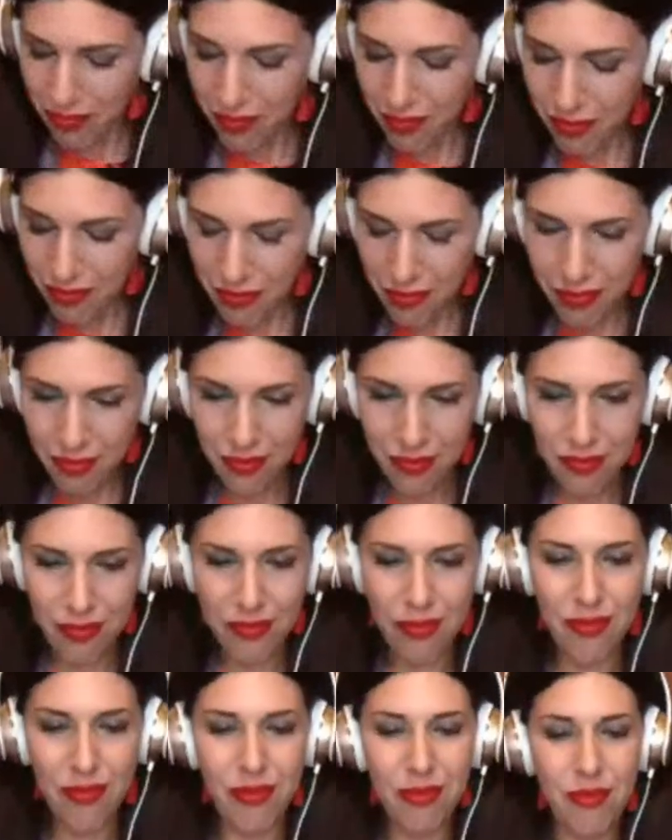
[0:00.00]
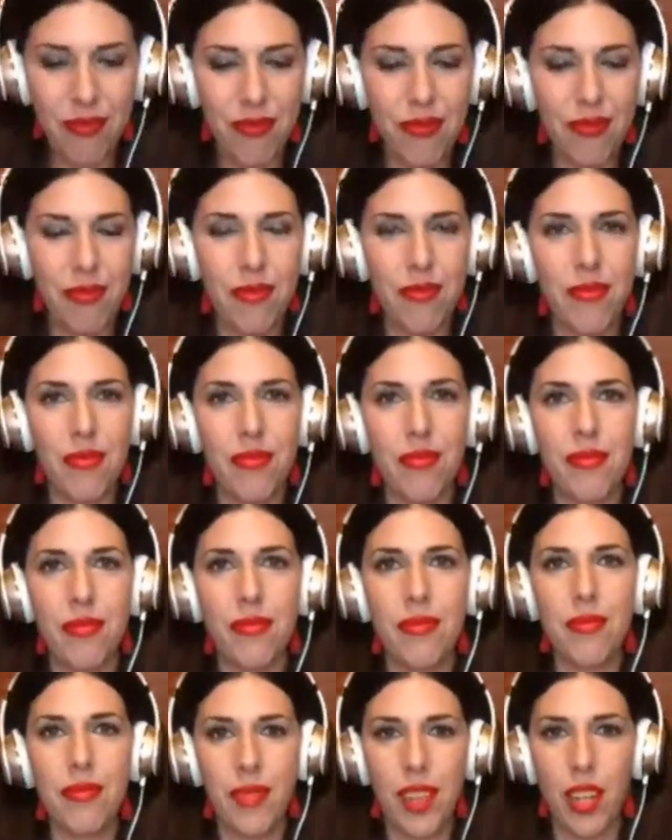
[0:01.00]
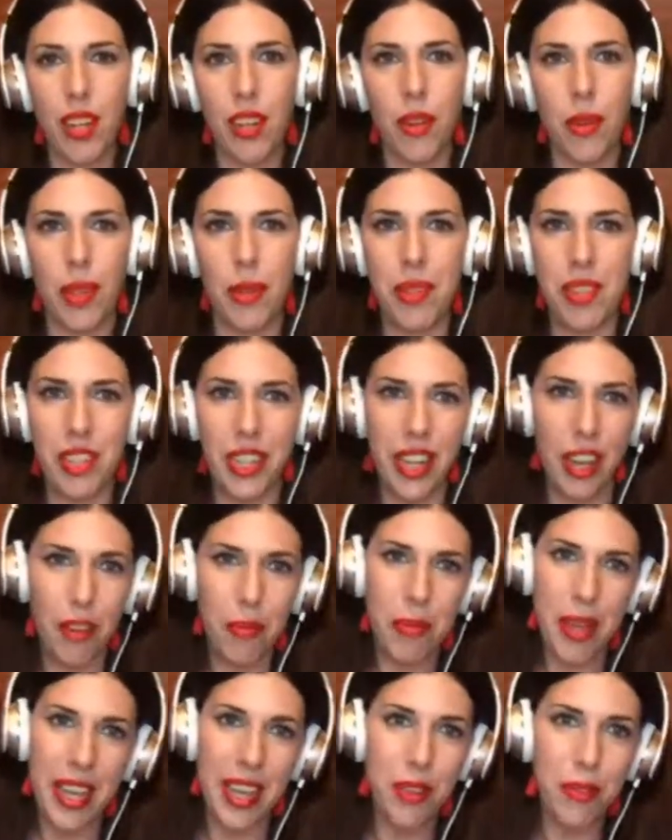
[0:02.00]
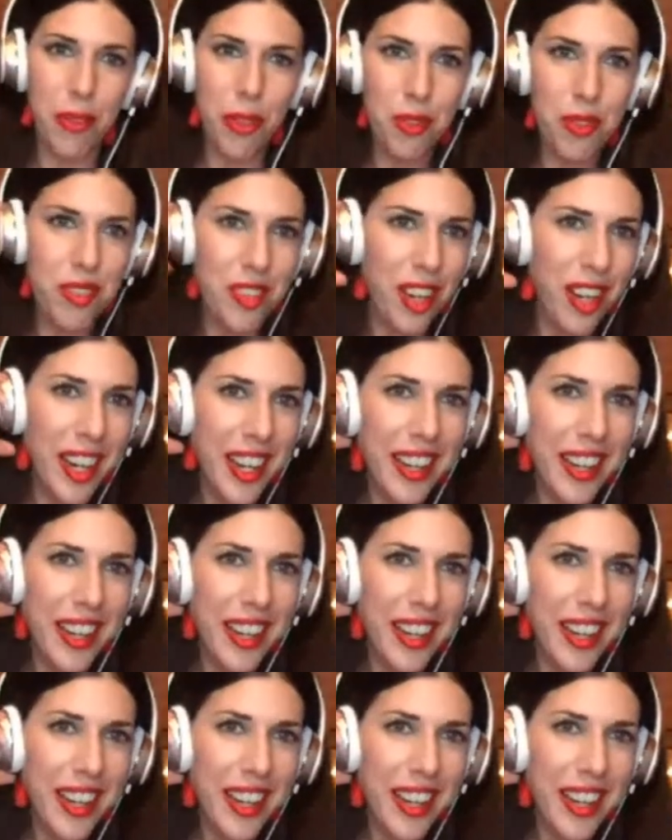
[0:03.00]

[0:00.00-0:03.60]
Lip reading: Oh, let me take off my headphones. Sorry.